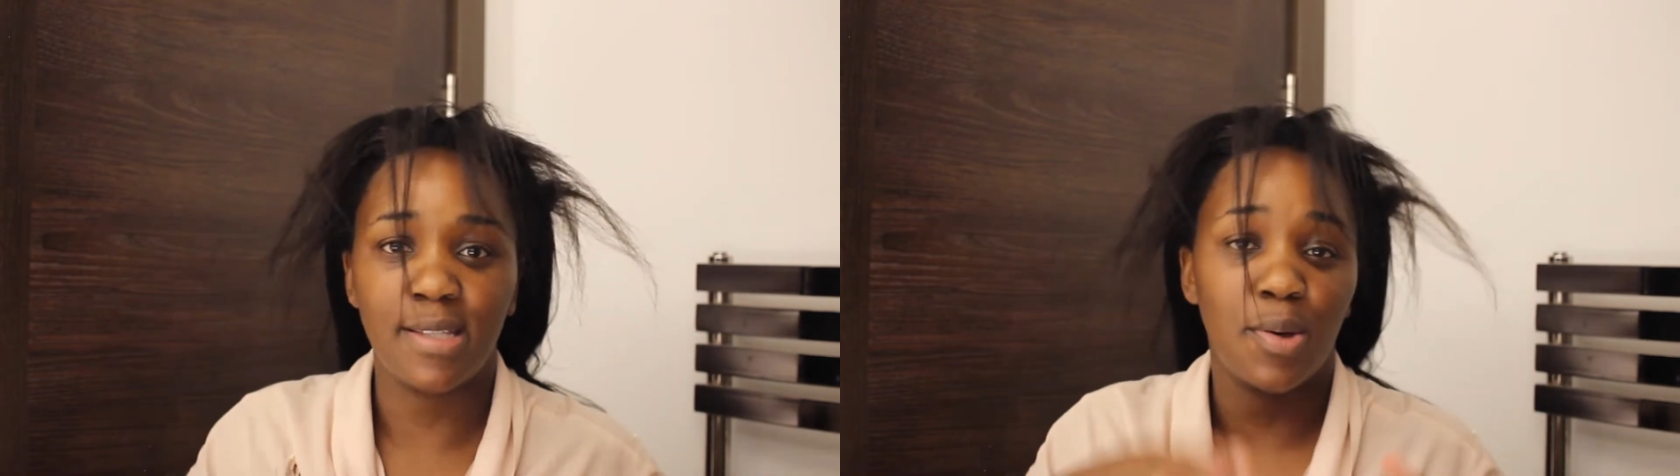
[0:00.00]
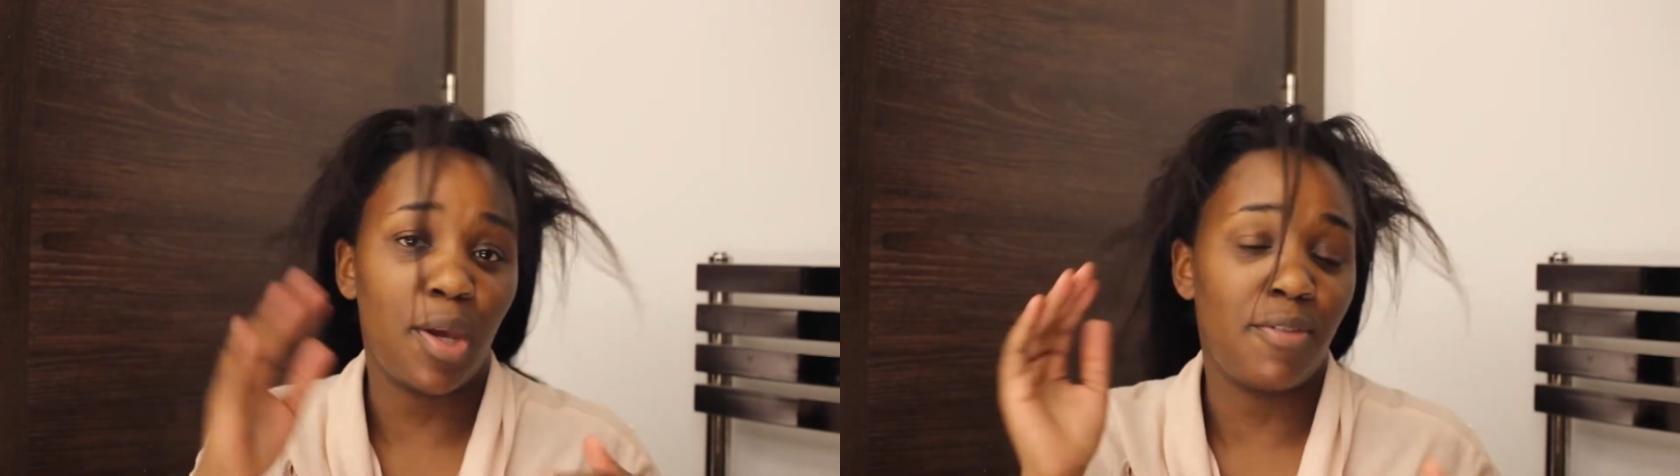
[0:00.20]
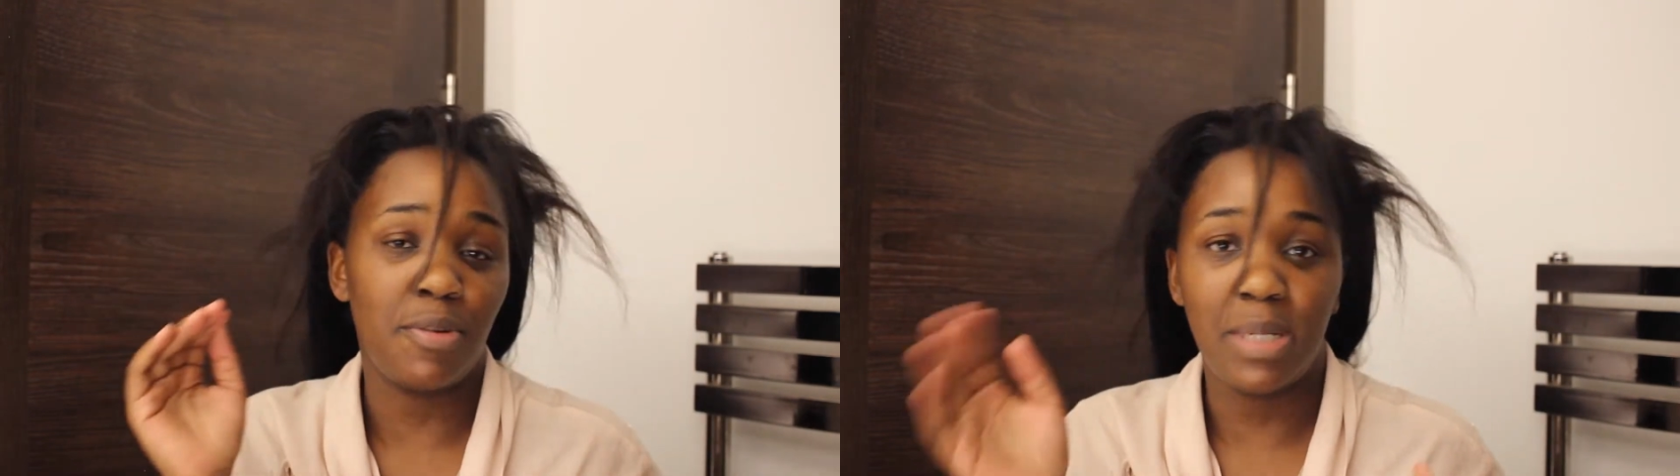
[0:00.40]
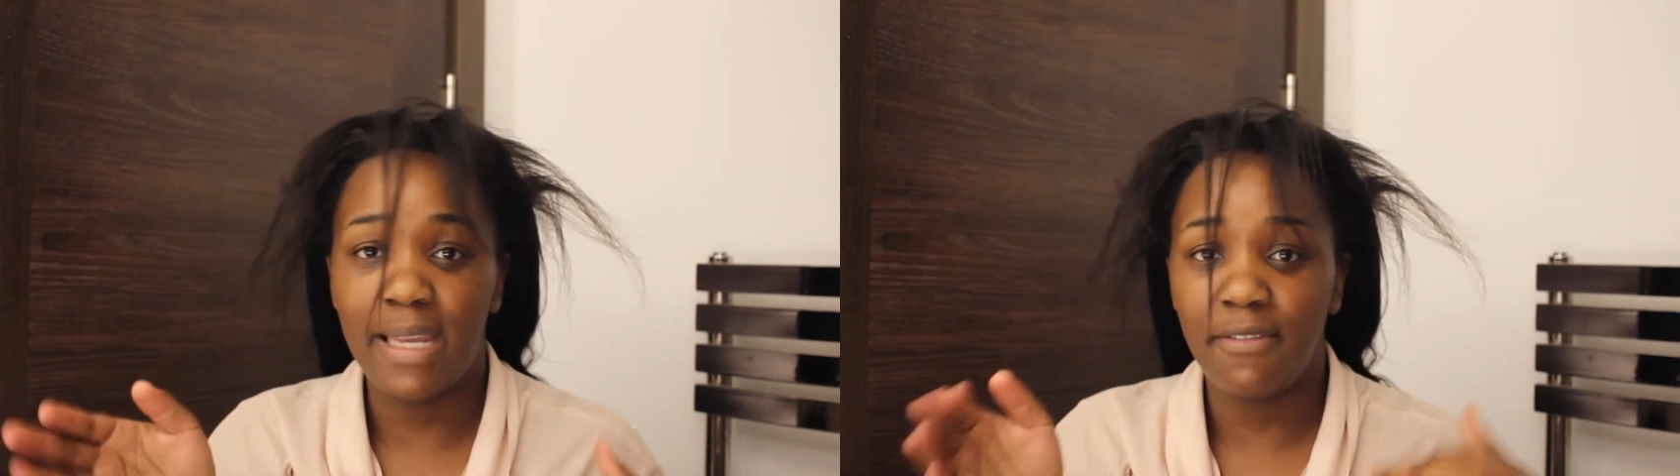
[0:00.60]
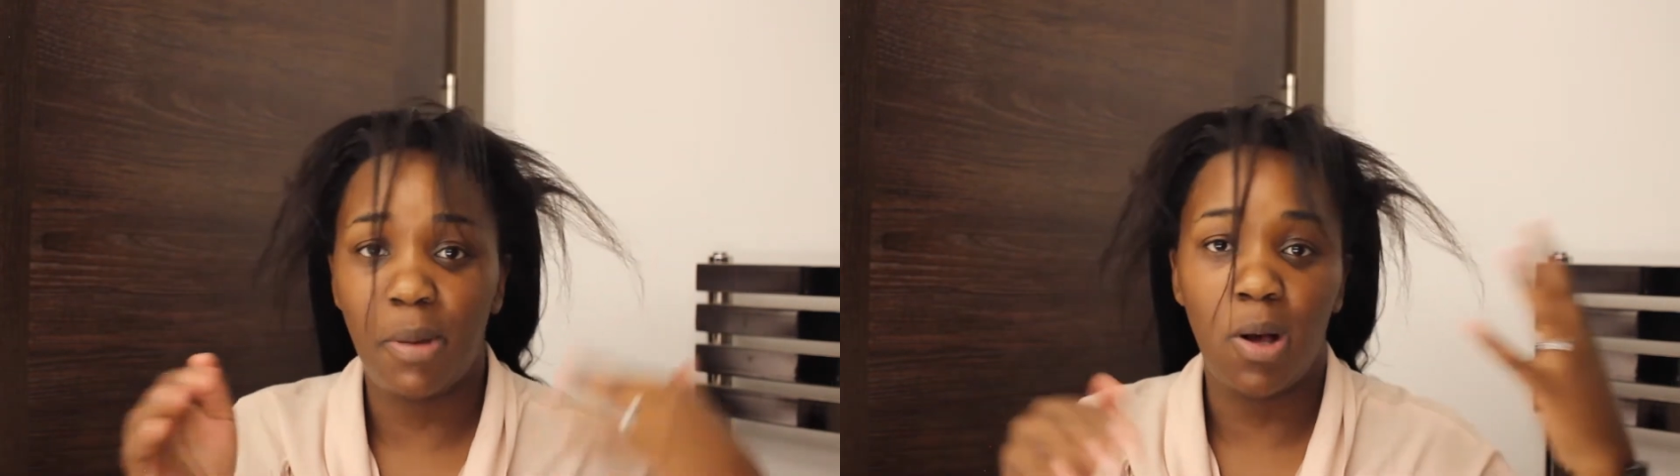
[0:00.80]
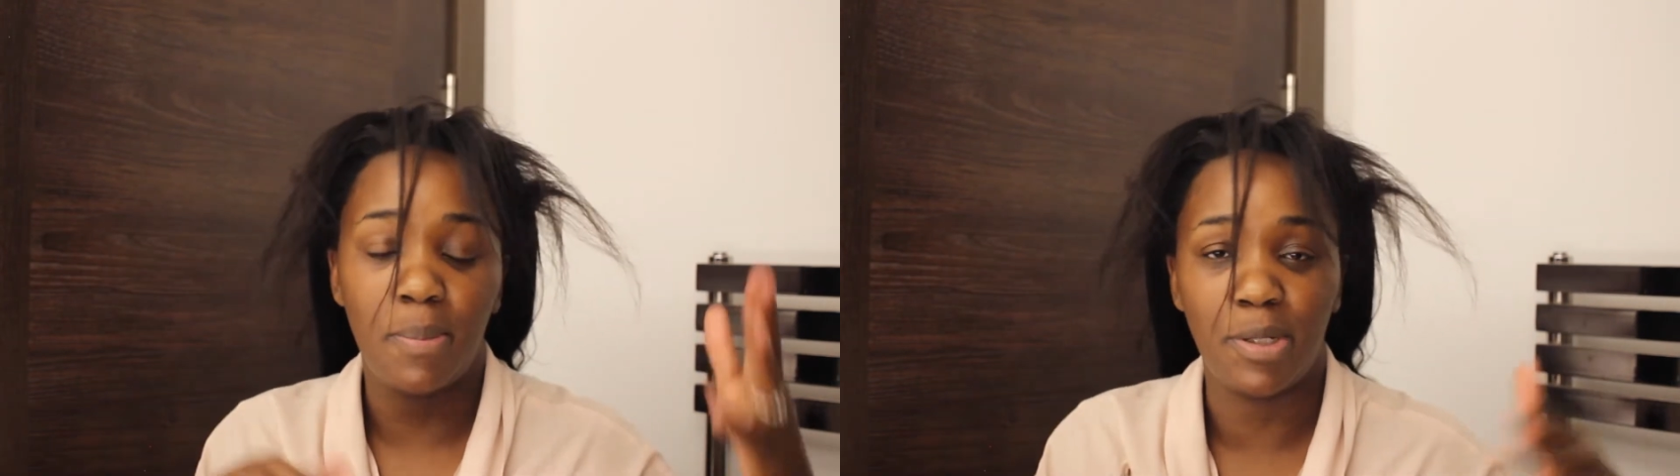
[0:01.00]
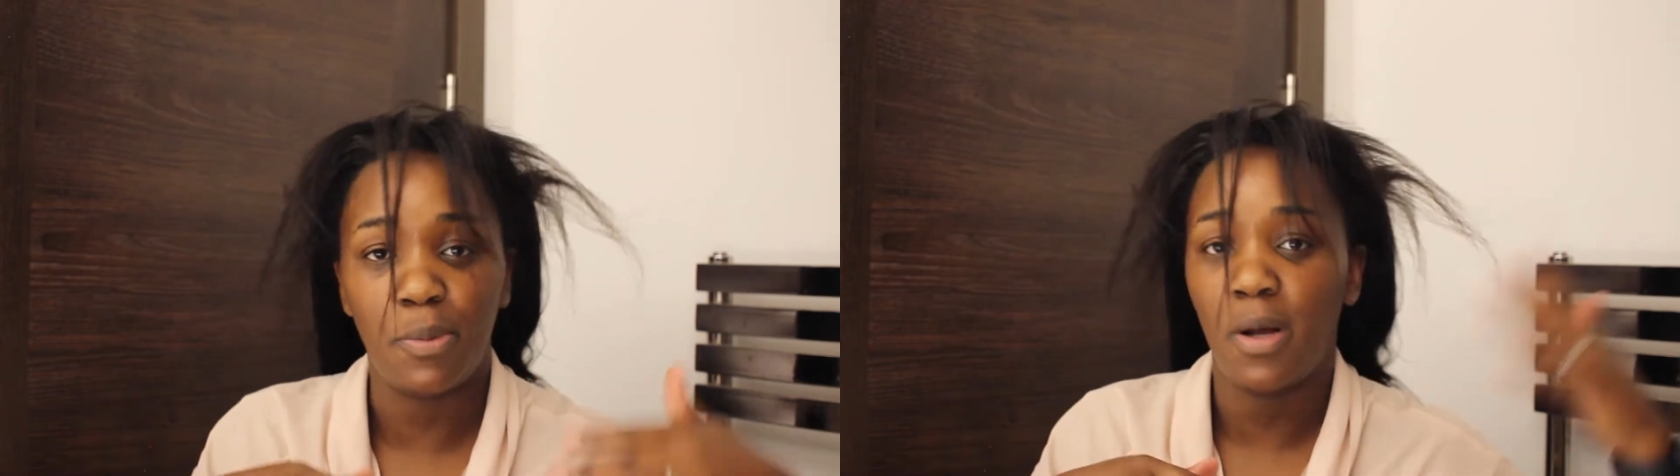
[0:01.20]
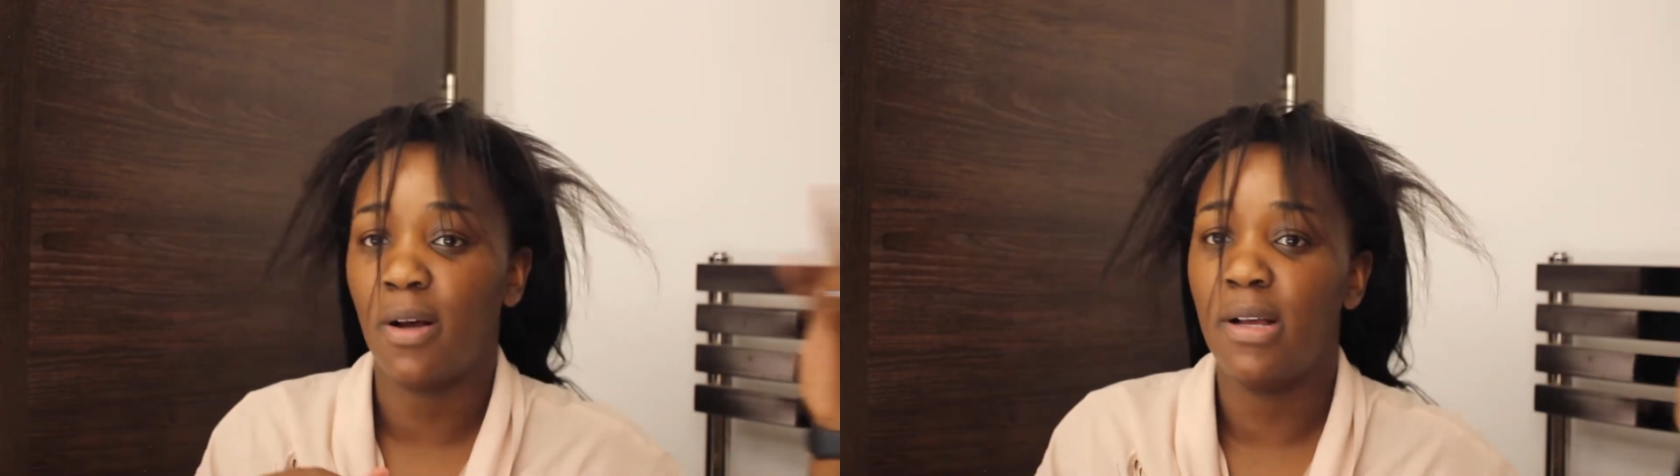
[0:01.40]
so I go from a left part, middle
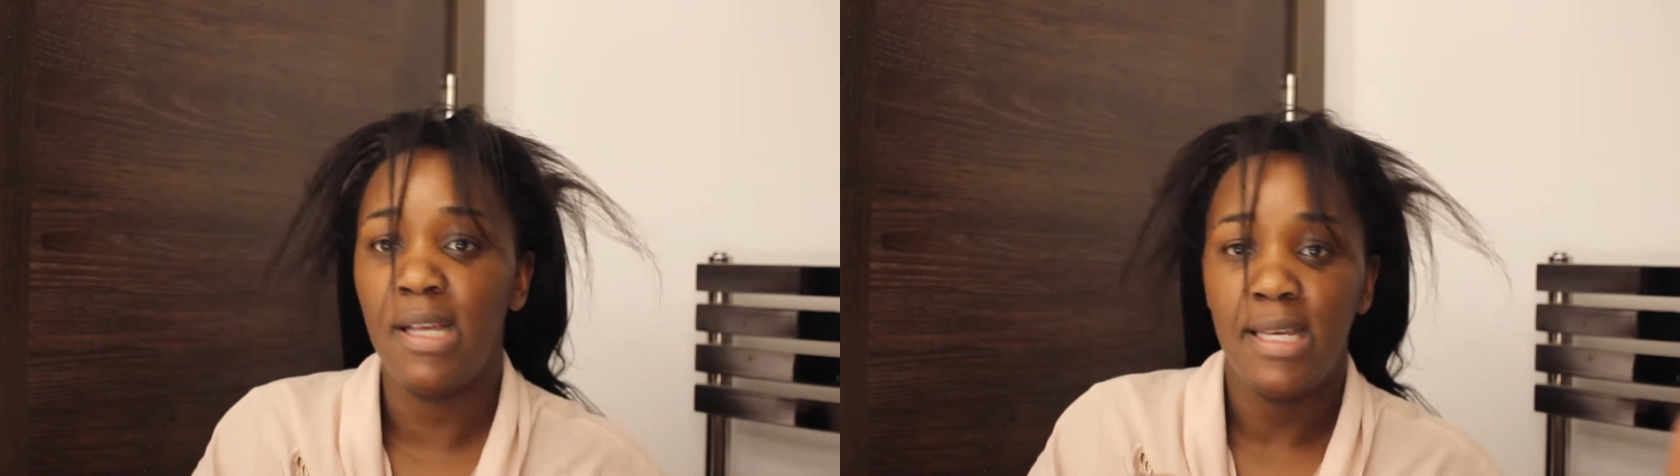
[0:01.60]
part